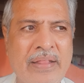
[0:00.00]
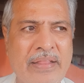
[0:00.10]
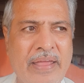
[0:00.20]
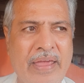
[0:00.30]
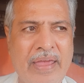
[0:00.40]

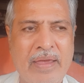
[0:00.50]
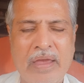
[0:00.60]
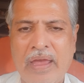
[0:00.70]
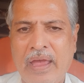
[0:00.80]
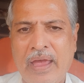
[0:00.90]

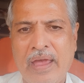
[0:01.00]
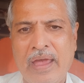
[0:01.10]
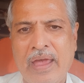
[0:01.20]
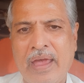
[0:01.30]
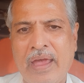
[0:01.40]

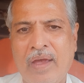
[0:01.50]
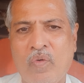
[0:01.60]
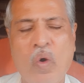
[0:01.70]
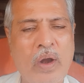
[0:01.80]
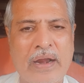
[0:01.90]
The
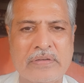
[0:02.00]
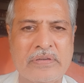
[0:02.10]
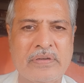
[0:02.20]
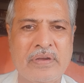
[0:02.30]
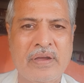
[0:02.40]
owners
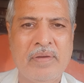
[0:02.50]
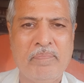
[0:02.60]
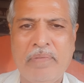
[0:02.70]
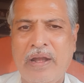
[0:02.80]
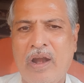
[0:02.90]

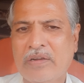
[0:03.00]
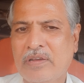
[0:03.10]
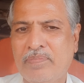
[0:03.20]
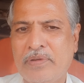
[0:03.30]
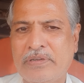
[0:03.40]
made lots
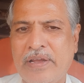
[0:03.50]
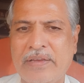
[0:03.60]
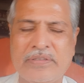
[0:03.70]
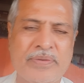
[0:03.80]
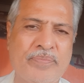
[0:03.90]
of
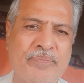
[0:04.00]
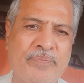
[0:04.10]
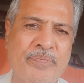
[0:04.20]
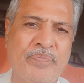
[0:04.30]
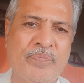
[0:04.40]
mistakes,
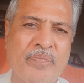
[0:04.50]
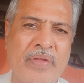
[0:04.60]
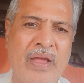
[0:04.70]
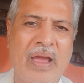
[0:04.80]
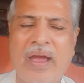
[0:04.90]

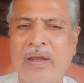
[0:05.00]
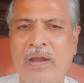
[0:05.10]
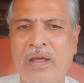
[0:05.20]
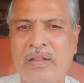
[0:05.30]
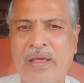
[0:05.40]
and
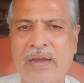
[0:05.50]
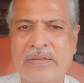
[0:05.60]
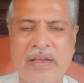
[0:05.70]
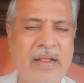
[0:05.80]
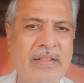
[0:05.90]
they are
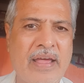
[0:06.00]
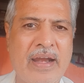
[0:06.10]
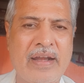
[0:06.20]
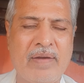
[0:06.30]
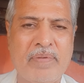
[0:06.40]
selling
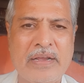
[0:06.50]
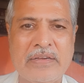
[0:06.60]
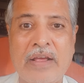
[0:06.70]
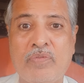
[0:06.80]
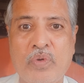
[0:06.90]
their
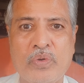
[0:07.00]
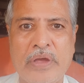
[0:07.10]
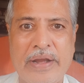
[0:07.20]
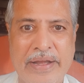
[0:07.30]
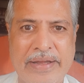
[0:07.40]
enterprise like
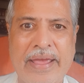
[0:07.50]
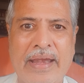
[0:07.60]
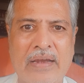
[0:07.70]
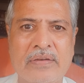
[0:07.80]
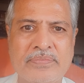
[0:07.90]
Future
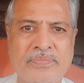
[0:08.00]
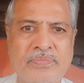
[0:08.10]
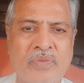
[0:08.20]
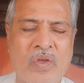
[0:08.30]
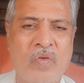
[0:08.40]
Retail
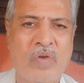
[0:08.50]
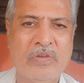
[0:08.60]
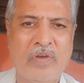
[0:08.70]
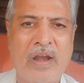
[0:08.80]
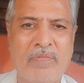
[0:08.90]

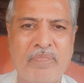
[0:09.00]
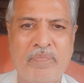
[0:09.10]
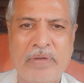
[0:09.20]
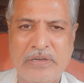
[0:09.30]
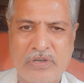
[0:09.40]
was one
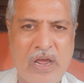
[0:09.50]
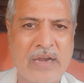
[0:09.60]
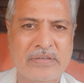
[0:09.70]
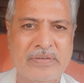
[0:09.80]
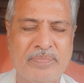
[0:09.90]
of my
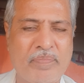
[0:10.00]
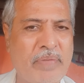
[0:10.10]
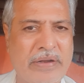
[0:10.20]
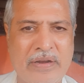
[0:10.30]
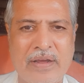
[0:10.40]
stars.
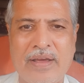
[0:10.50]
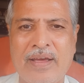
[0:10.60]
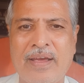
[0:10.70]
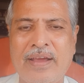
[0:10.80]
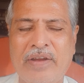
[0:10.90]
But
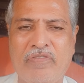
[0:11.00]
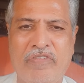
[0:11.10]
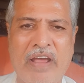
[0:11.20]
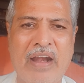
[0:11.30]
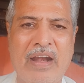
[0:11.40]
it
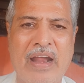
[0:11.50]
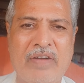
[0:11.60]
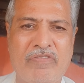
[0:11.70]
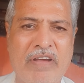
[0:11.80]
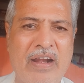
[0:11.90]
fell
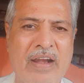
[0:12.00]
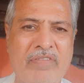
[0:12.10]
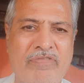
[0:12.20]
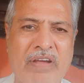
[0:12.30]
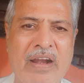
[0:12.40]
and fell
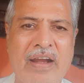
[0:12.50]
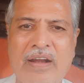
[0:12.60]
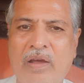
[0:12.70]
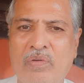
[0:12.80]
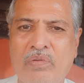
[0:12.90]
and fell,
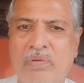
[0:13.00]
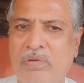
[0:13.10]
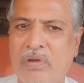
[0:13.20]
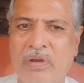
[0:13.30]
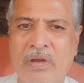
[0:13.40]
and
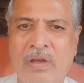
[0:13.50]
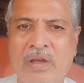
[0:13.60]
now